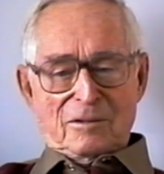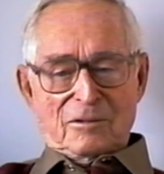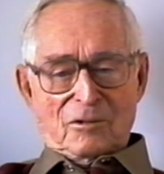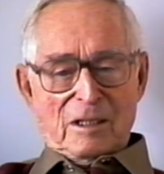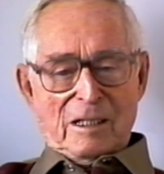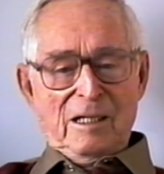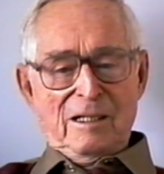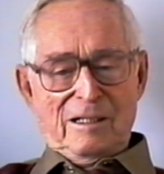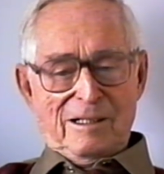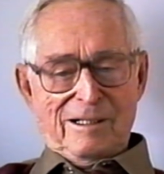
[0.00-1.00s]
Well,
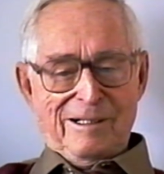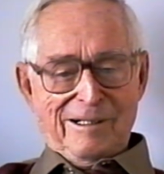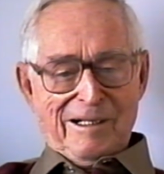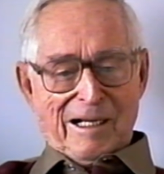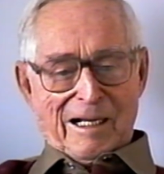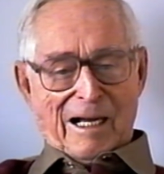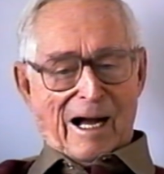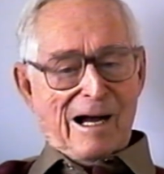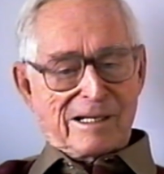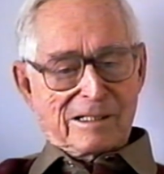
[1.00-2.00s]

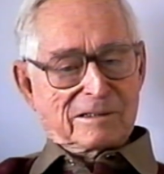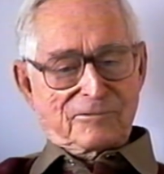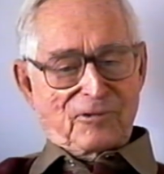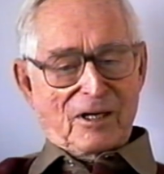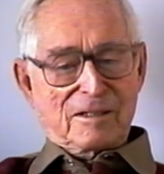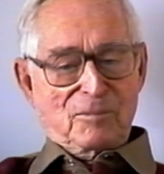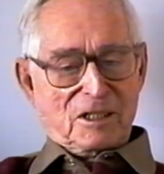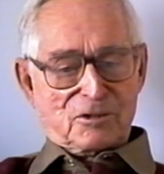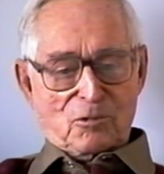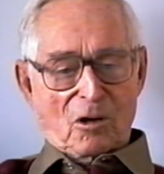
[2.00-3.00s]
I couldn't find
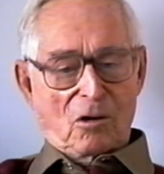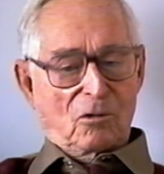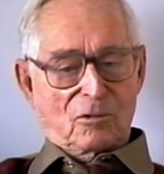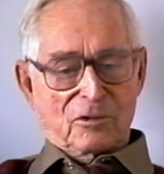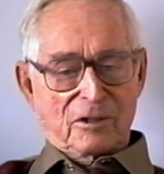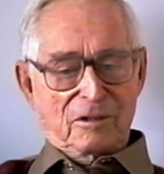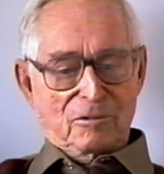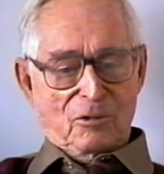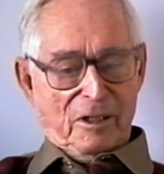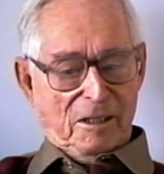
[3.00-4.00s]
much wrong with either
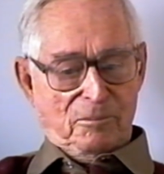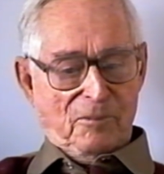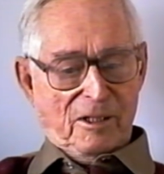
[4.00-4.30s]
one of them.